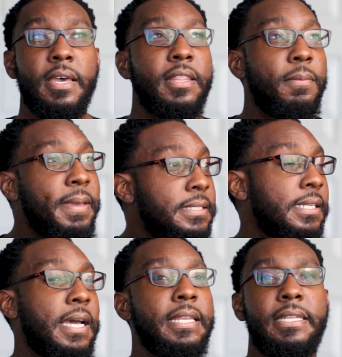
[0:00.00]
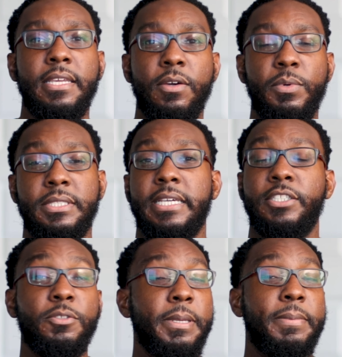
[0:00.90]
The basic idea was
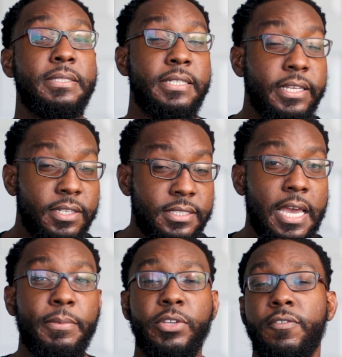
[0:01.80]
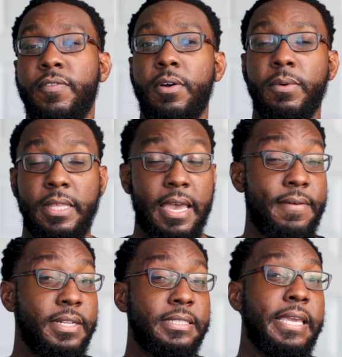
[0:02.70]
that you'd be able to check your time on your phone without
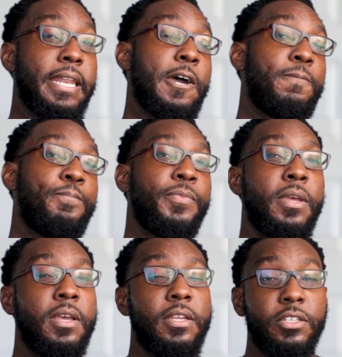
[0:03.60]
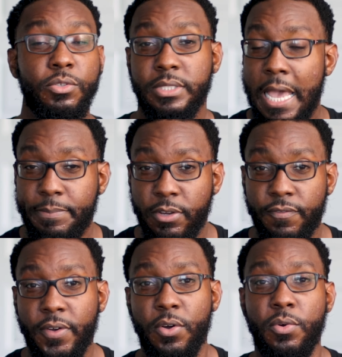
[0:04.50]
having to take it out. You tap your
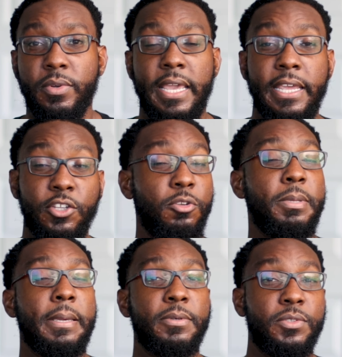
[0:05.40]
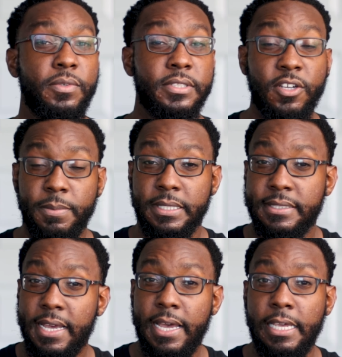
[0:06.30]
phone and you'd be able to interpret the
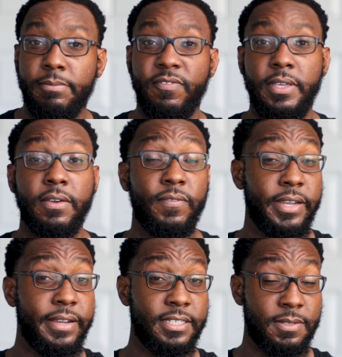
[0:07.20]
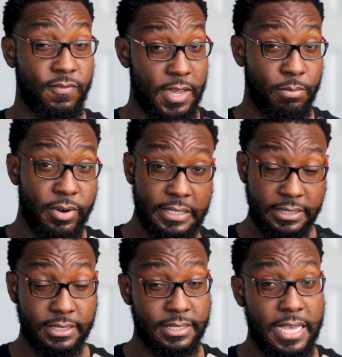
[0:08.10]
time via various
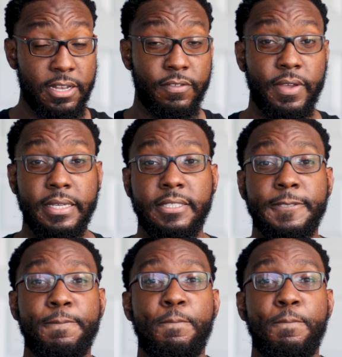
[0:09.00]
vibrations and sound effects.